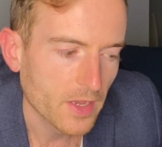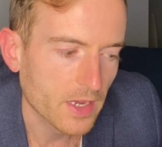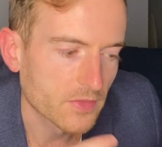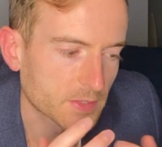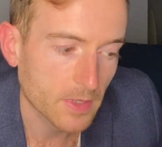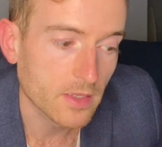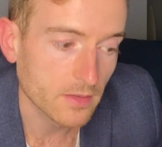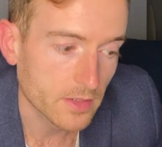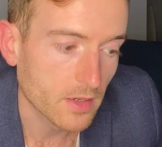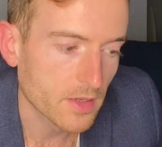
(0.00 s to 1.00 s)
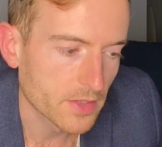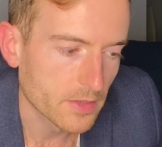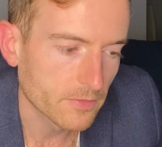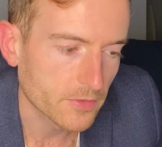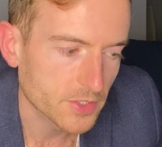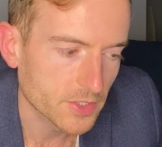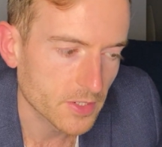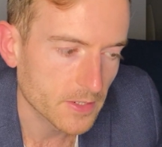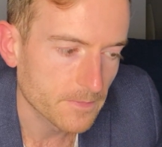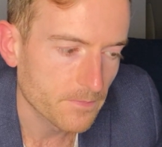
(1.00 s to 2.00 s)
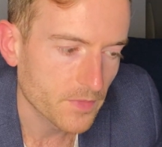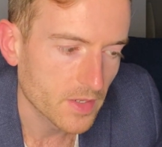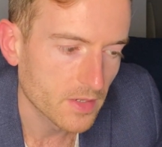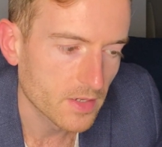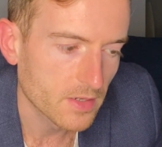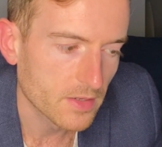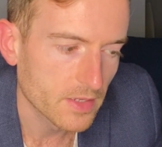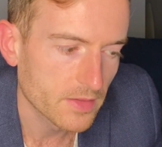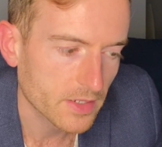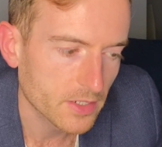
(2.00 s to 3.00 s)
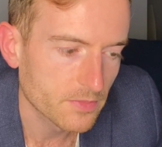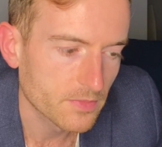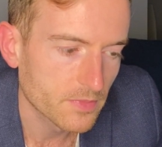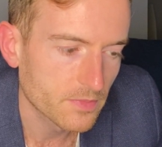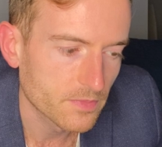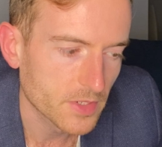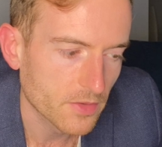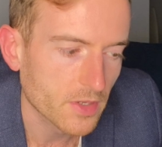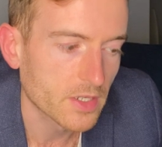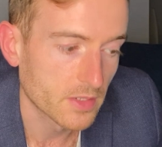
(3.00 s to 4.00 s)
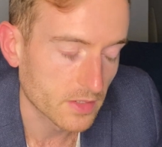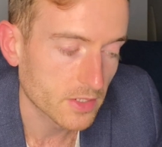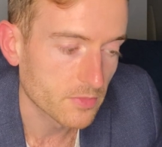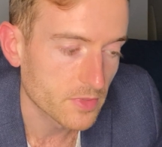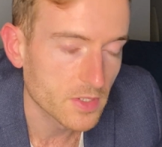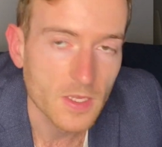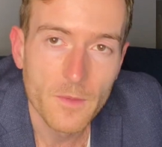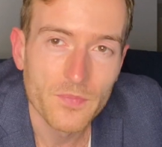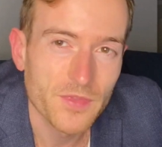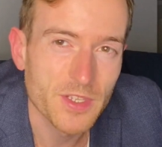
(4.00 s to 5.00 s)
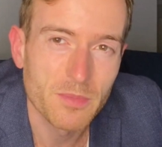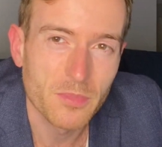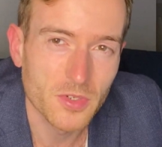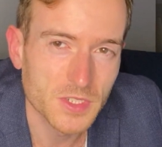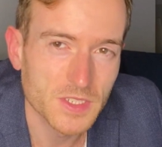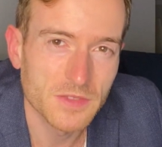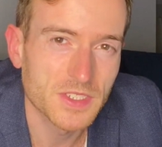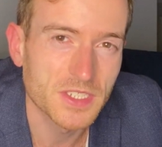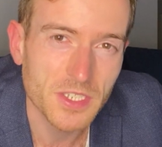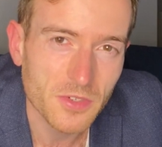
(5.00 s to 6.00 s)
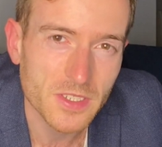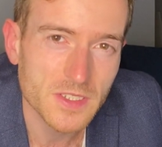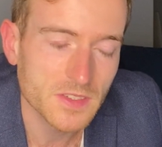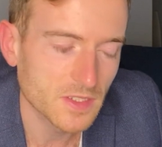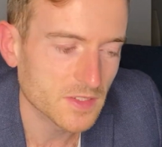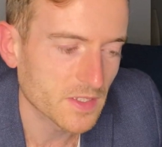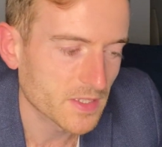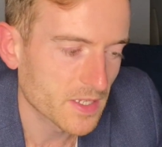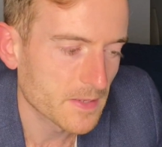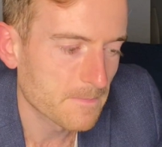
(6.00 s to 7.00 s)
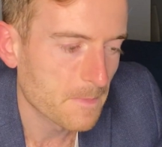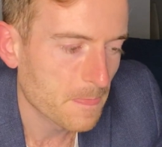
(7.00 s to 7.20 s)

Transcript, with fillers: have the spotlight on them for sure. Uh, and that could, you know, again, that could be the emergence of secrets, things like that.